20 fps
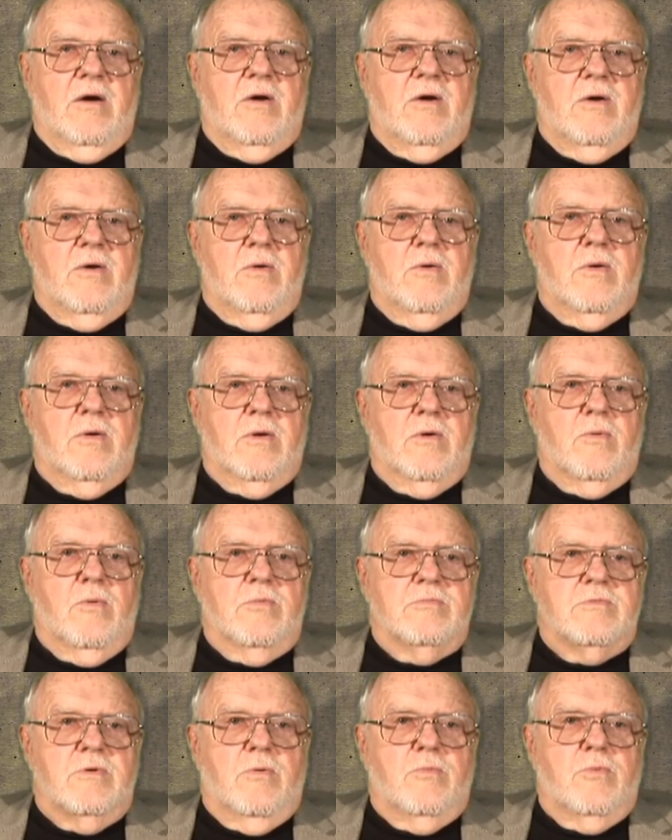who
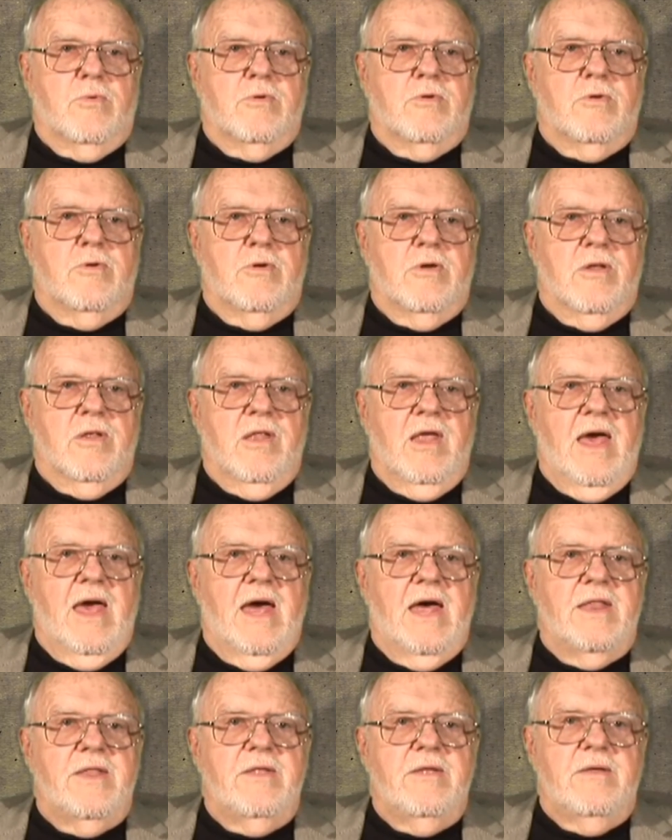were
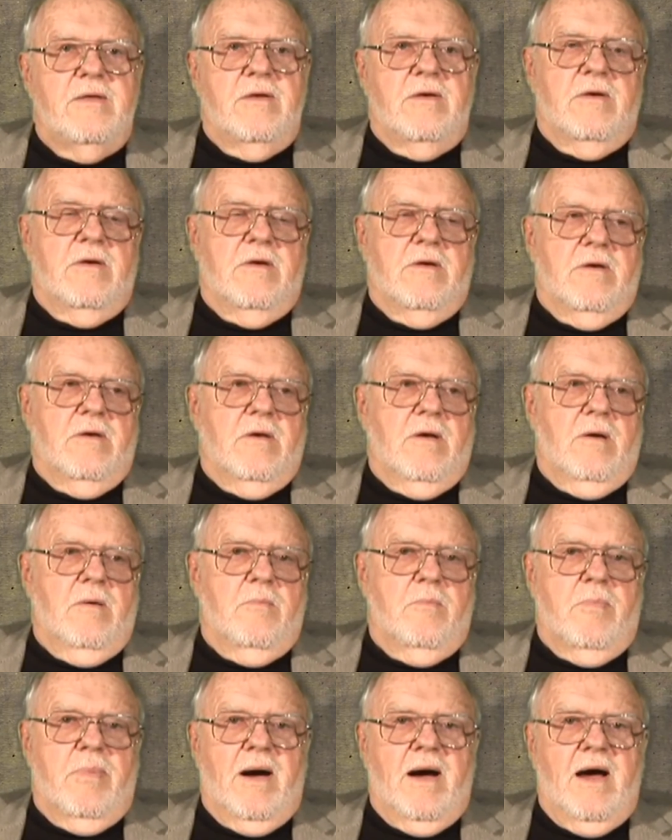led
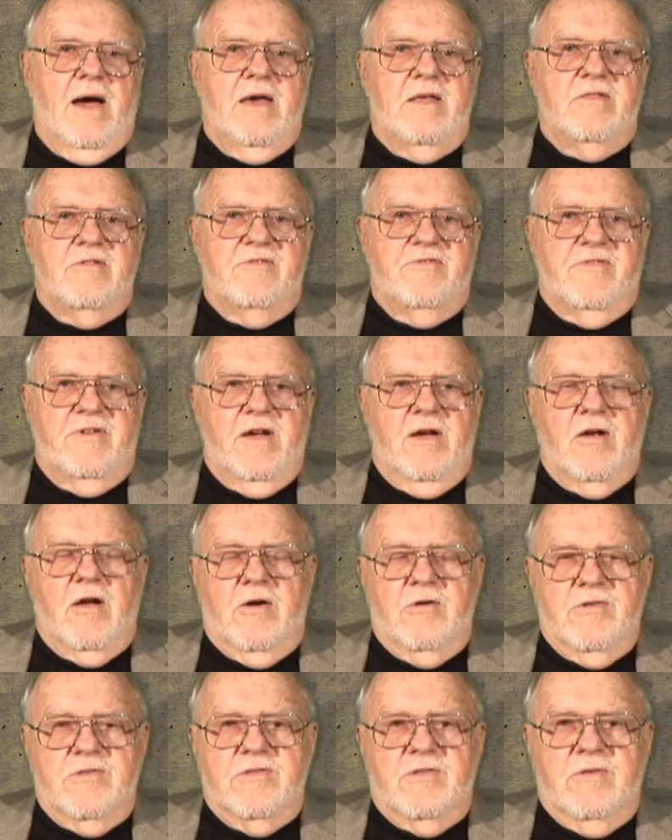by the
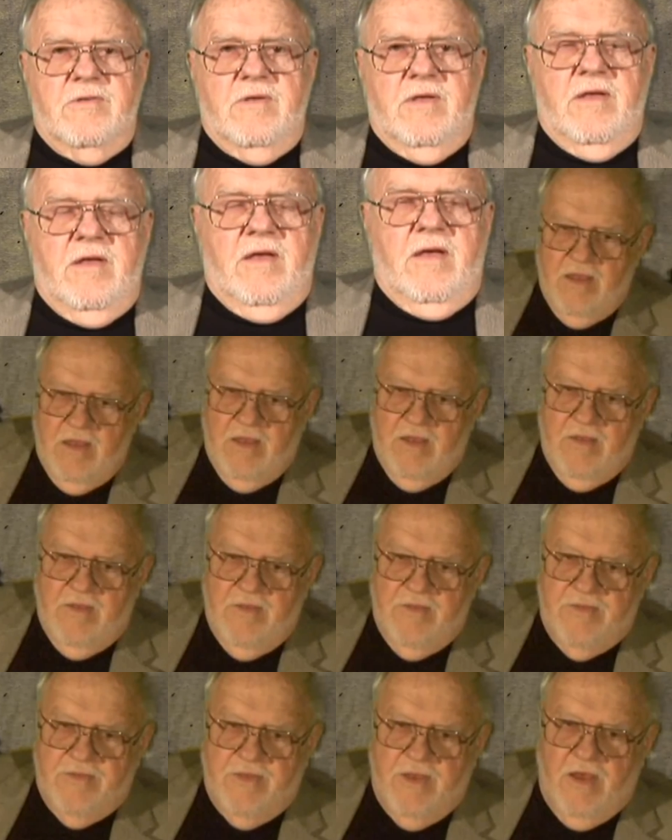pharaohs.
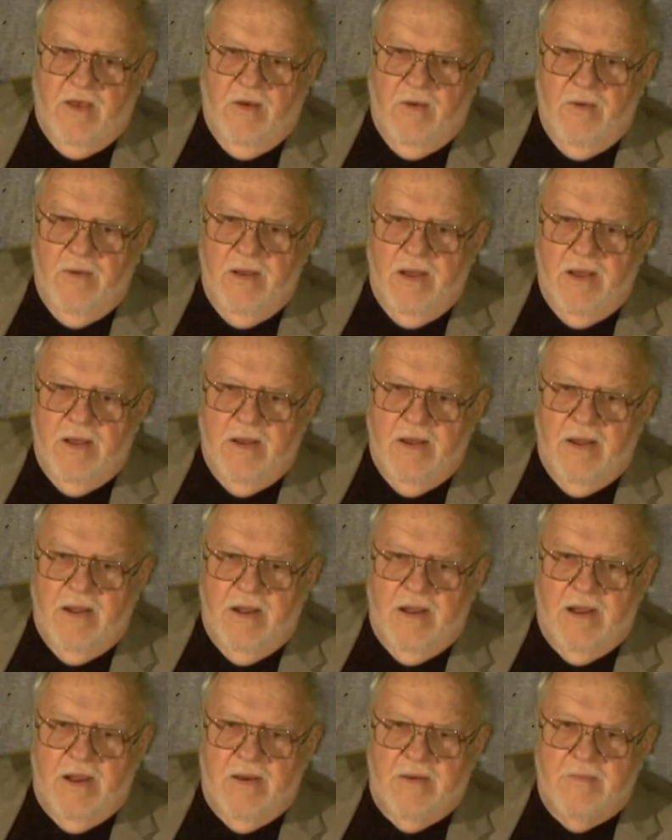So
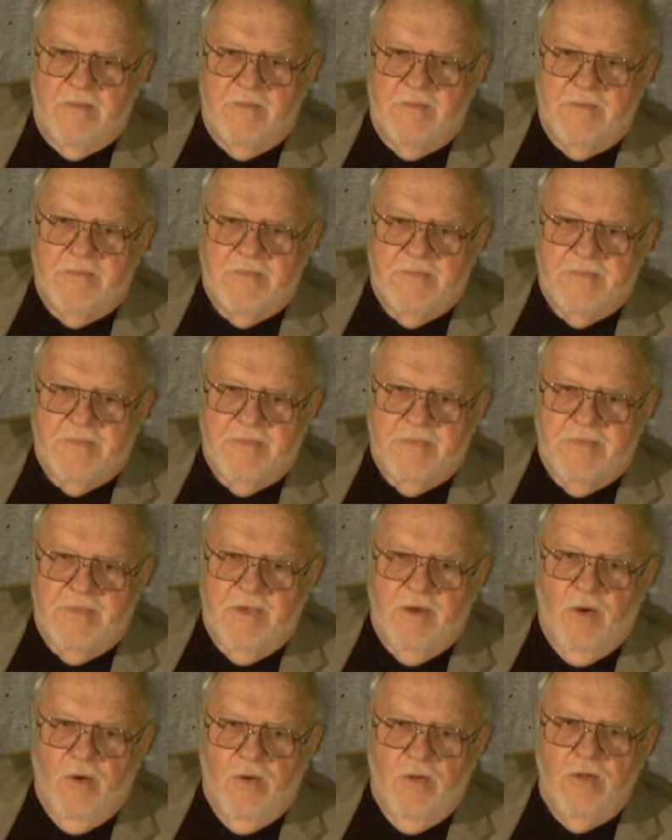
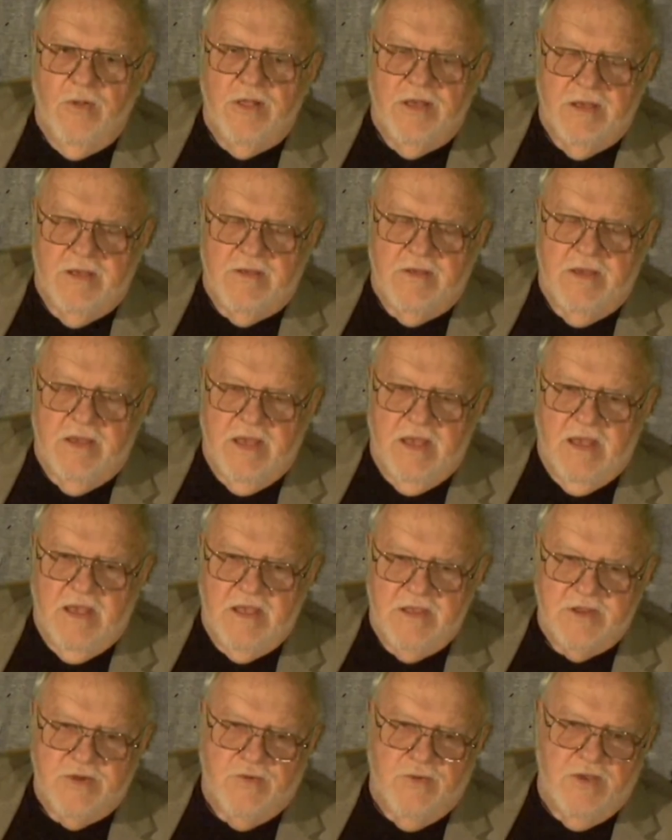the whole
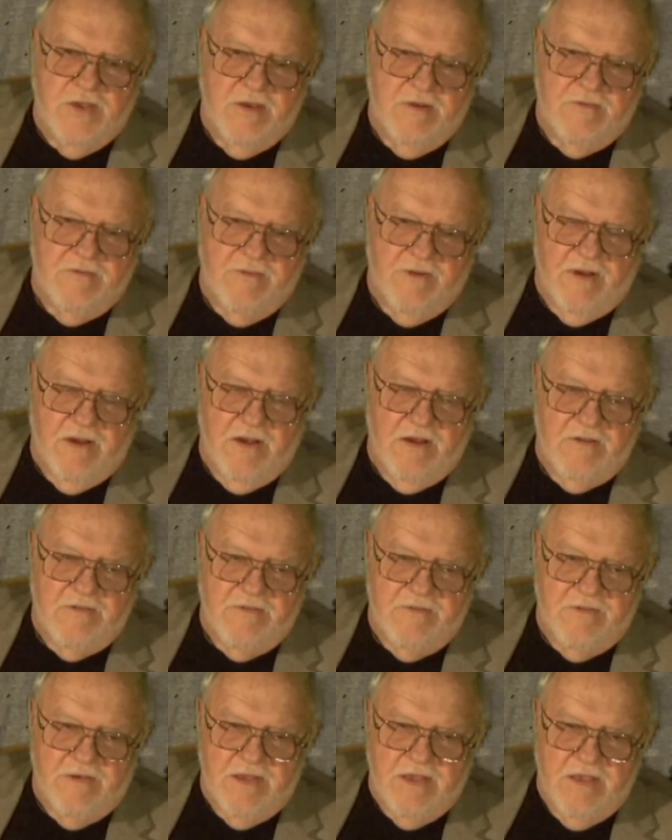history of
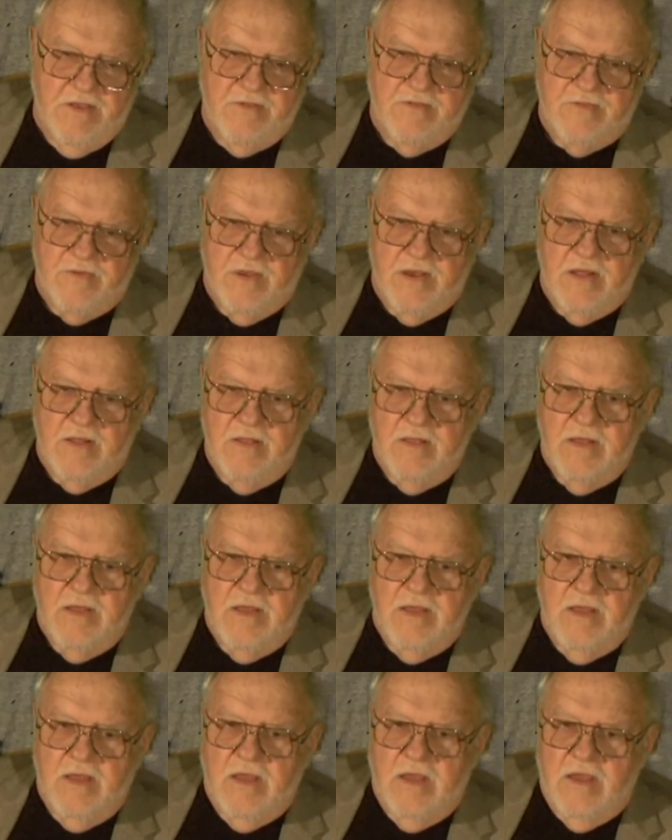
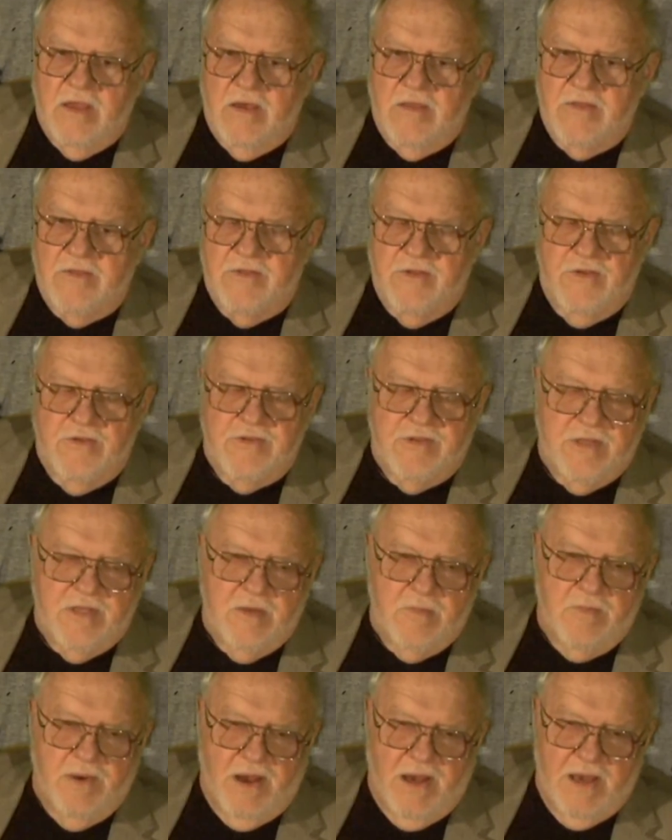Israel, the
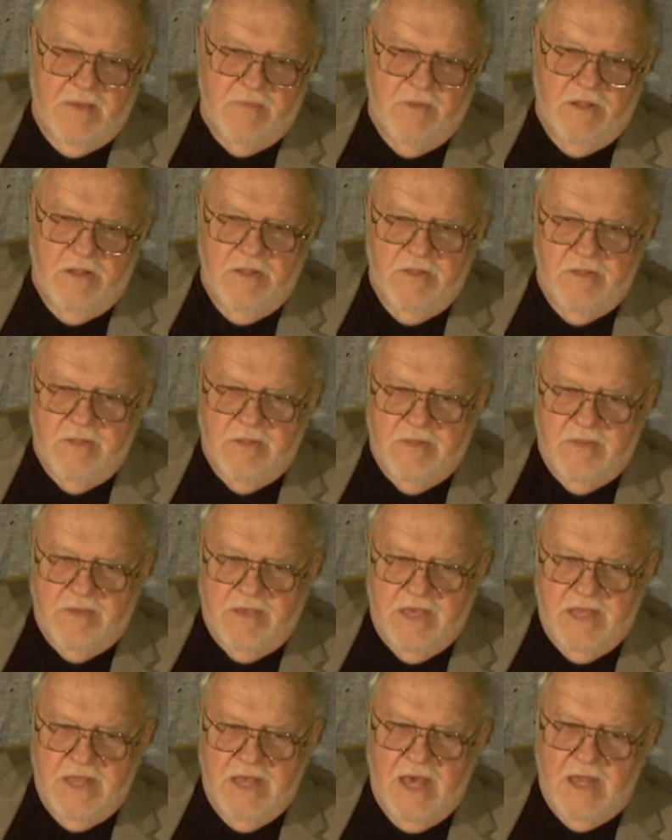Jews in the Bible,
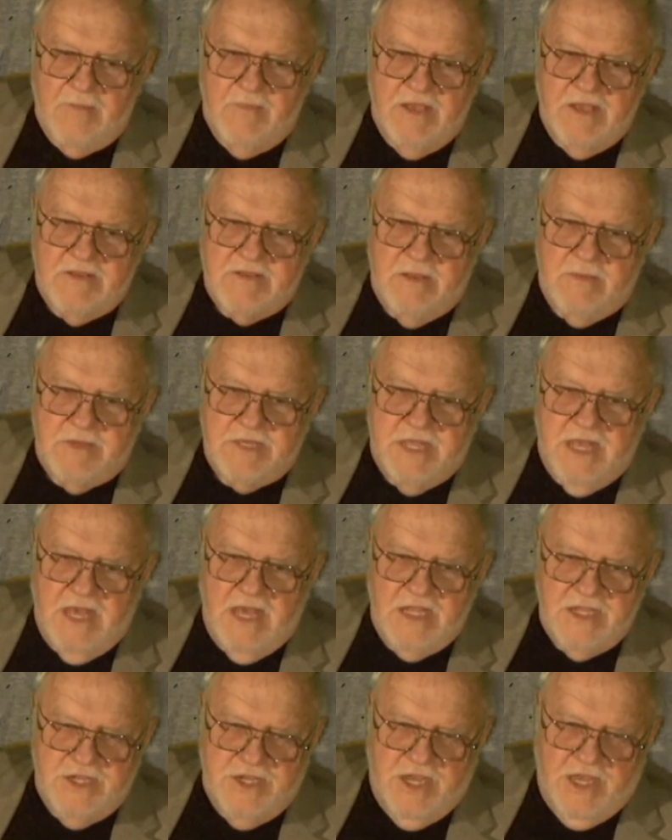cannot be
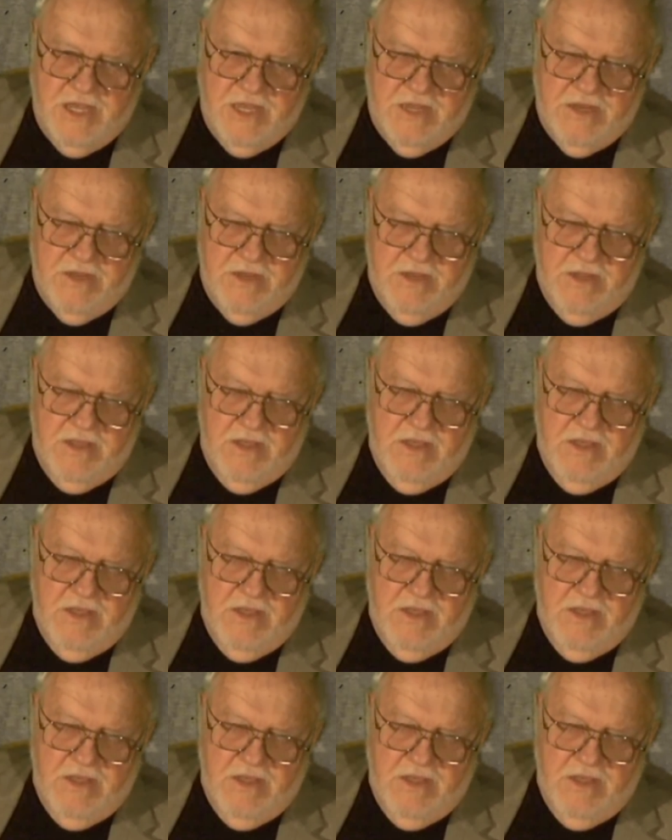substantiated.